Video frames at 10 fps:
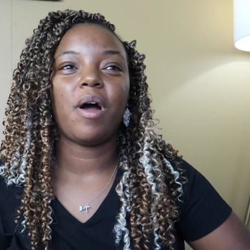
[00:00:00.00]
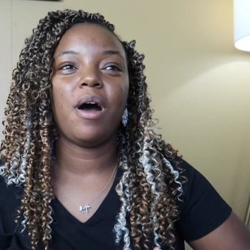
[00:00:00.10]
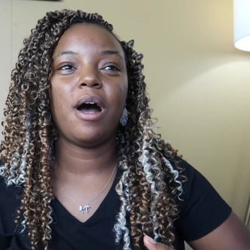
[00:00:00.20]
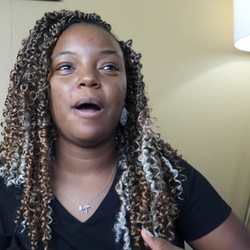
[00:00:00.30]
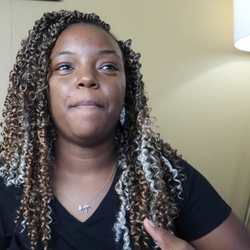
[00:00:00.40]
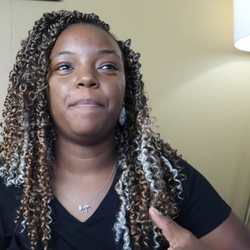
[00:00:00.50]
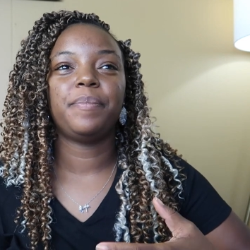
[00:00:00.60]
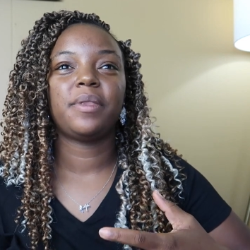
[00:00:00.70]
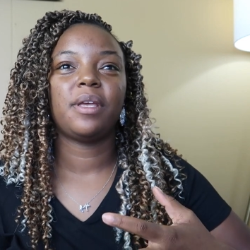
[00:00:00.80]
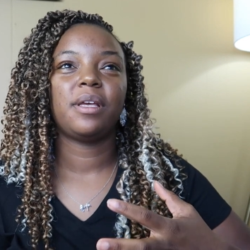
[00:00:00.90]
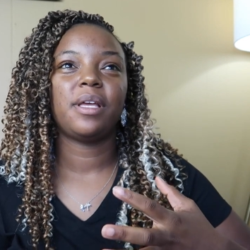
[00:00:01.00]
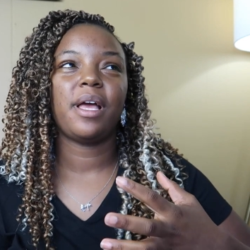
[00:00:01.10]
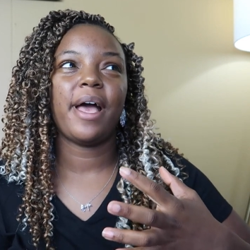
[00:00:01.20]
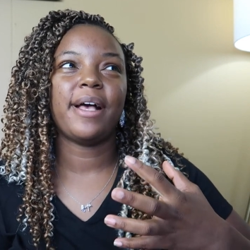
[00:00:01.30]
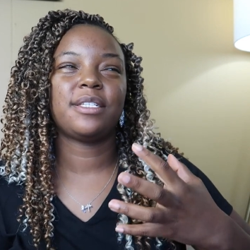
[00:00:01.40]
um,
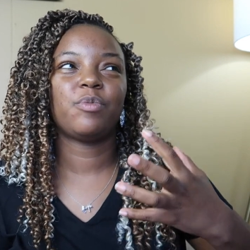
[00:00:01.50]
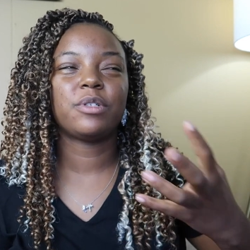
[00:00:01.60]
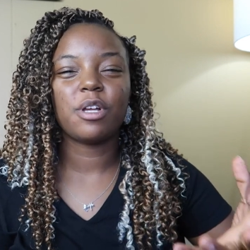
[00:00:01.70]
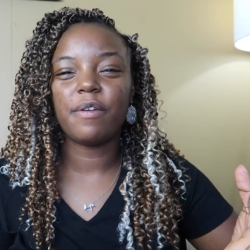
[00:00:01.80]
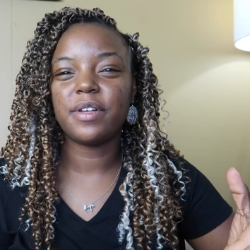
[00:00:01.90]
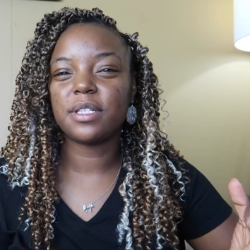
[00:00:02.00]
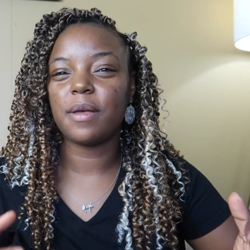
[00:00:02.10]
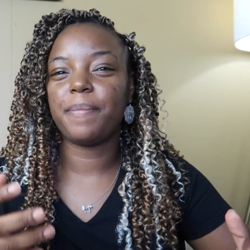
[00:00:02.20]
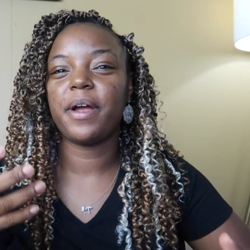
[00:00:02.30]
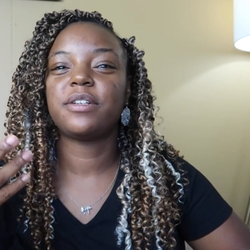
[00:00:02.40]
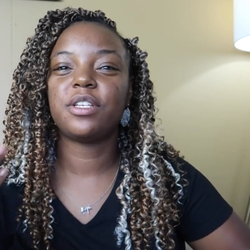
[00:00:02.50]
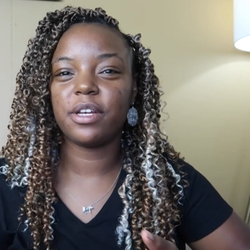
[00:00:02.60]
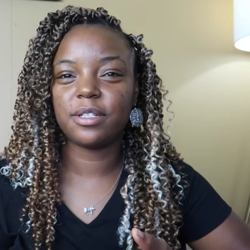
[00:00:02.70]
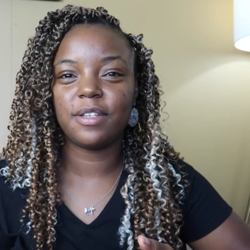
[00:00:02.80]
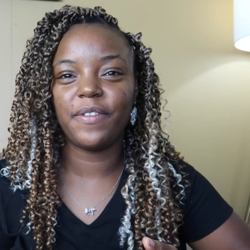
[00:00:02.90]
as a reservist compared to
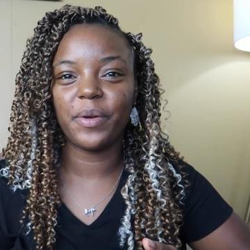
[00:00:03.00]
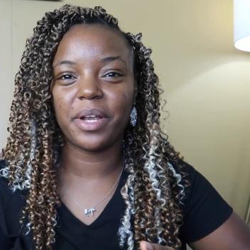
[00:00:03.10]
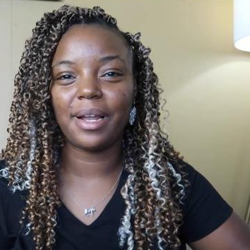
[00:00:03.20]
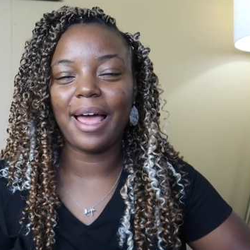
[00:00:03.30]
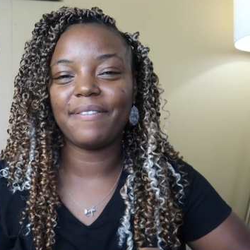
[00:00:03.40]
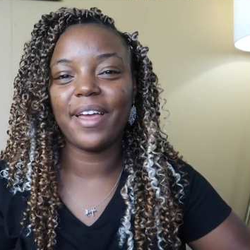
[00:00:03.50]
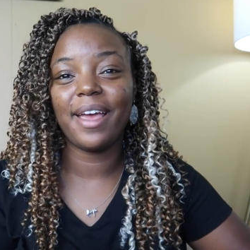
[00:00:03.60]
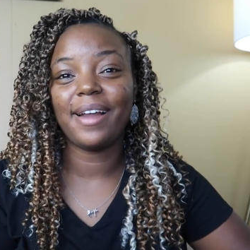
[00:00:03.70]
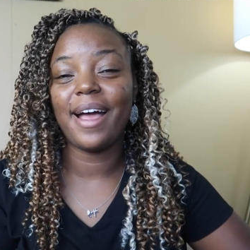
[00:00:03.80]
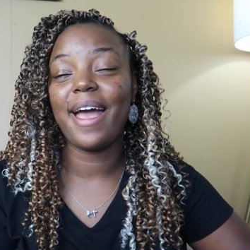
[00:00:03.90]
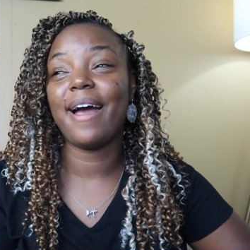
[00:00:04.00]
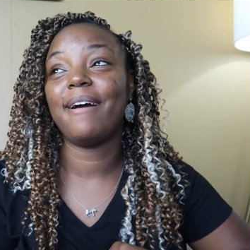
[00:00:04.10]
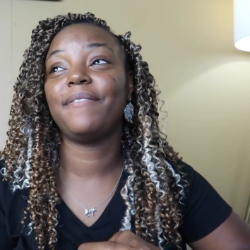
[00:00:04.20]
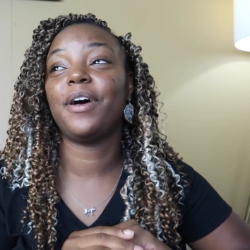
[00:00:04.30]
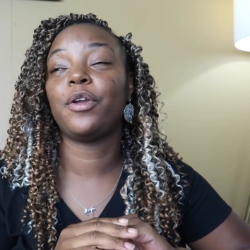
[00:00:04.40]
their civilian life. And I
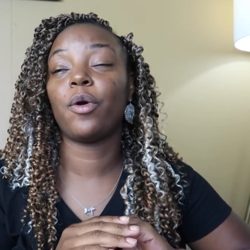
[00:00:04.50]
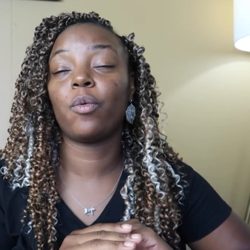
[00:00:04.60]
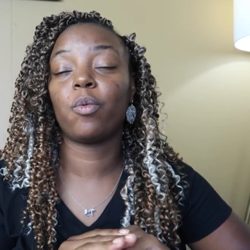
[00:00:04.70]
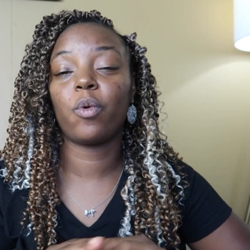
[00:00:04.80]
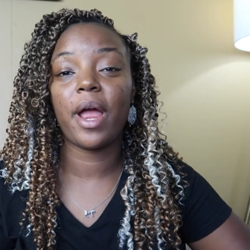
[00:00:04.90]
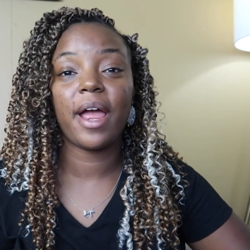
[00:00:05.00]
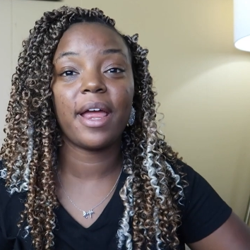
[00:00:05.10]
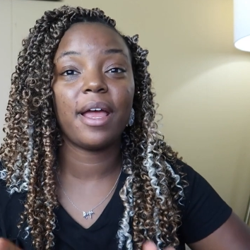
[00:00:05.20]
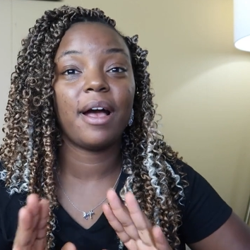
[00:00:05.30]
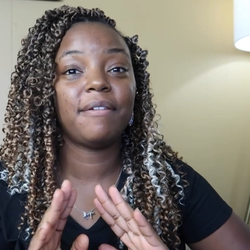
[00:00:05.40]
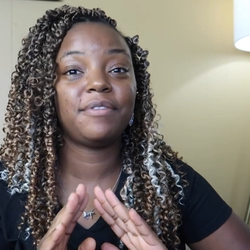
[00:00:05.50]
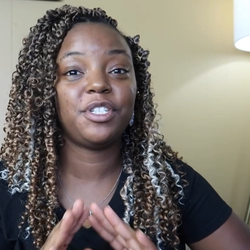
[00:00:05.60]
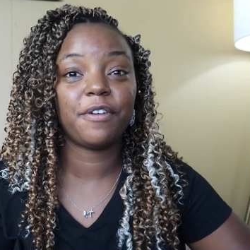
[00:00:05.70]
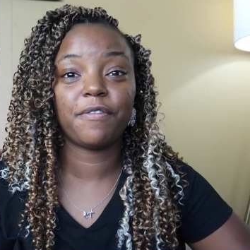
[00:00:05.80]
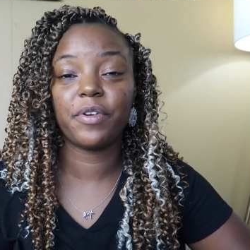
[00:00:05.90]
have an array of
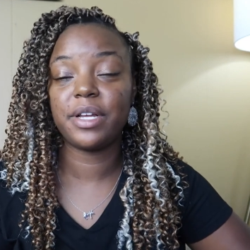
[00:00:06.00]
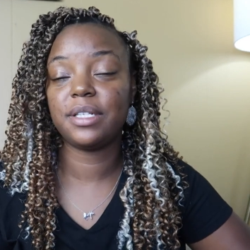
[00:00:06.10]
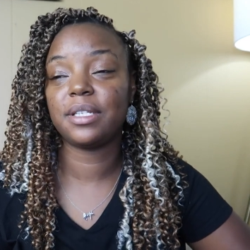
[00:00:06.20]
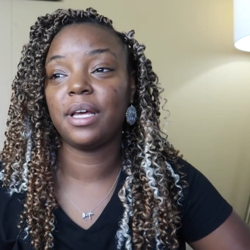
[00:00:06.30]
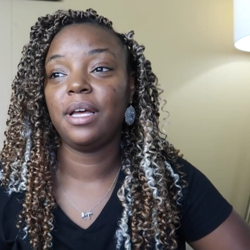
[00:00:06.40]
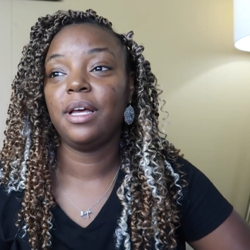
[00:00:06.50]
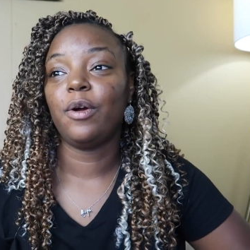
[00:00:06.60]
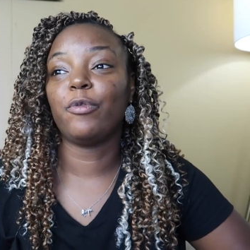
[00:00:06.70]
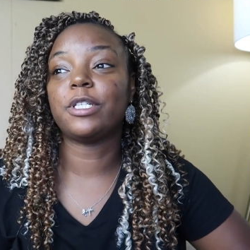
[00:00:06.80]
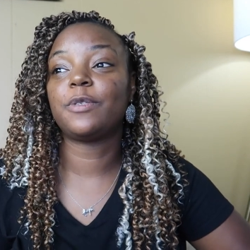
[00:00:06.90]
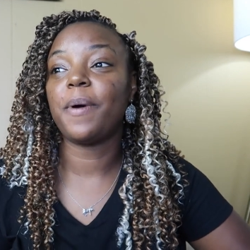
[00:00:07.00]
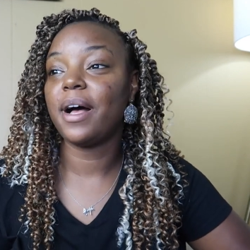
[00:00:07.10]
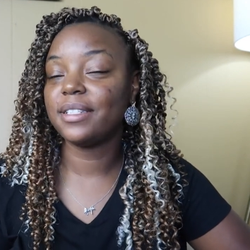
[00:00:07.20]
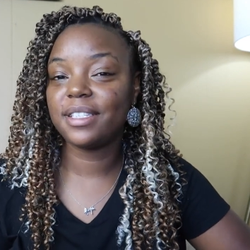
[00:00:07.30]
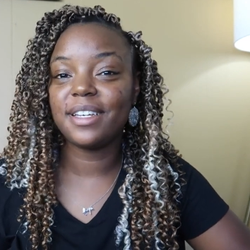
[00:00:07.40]
different
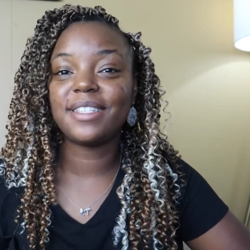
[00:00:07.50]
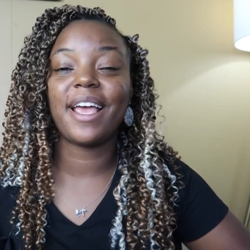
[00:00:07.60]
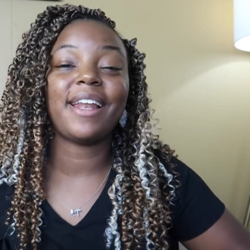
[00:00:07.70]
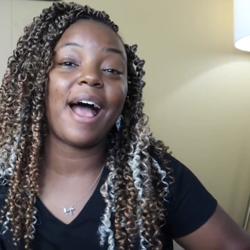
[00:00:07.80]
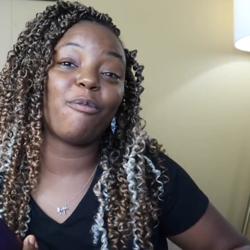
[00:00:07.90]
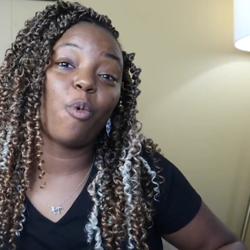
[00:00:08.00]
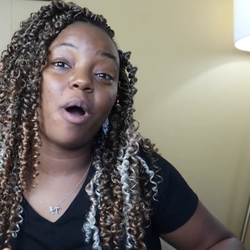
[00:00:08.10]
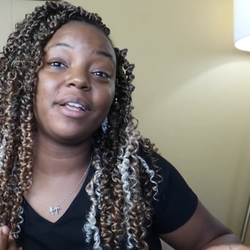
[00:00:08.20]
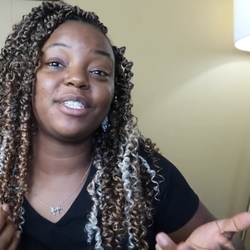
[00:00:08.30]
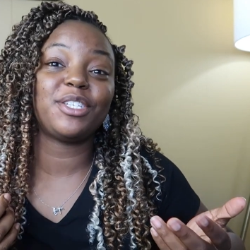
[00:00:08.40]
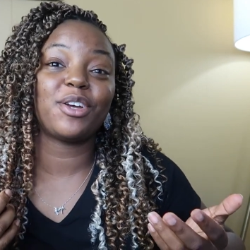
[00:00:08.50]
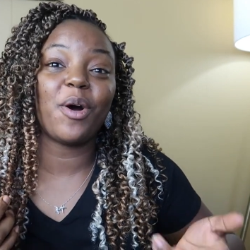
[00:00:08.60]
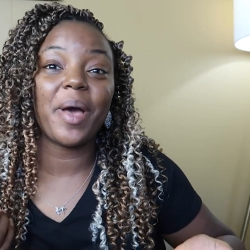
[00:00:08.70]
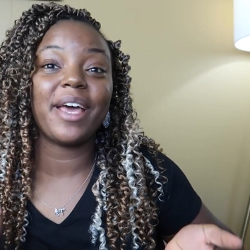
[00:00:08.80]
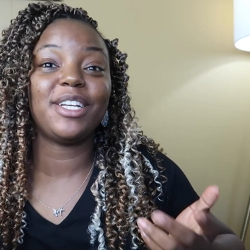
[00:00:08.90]
responses and I wanted to
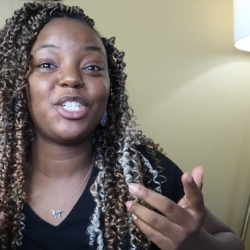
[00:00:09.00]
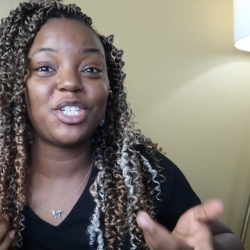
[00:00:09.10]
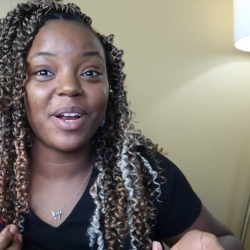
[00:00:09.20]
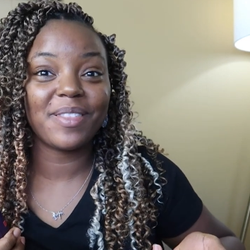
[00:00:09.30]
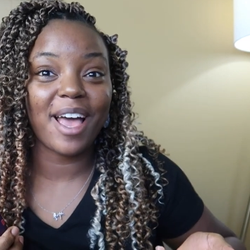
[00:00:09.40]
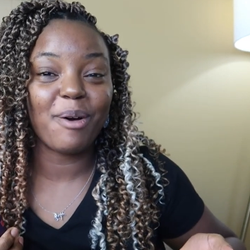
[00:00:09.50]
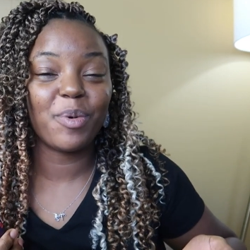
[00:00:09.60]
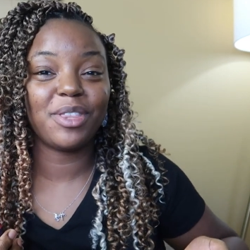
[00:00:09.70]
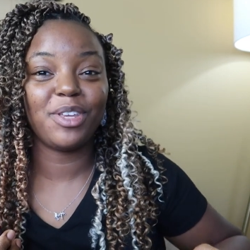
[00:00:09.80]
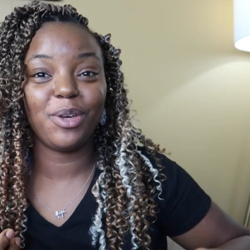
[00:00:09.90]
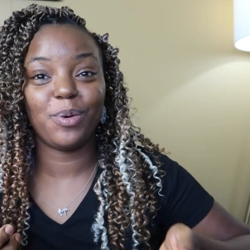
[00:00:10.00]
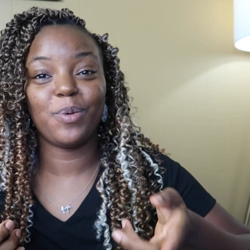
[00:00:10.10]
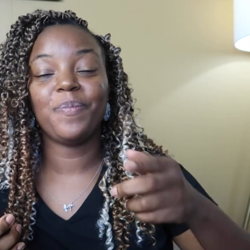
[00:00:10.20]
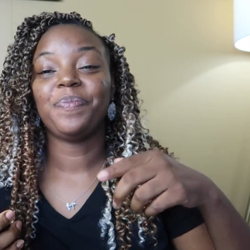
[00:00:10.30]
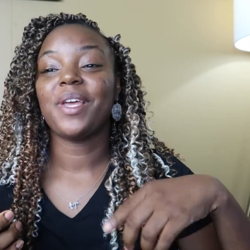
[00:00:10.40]
go ahead and share that with you.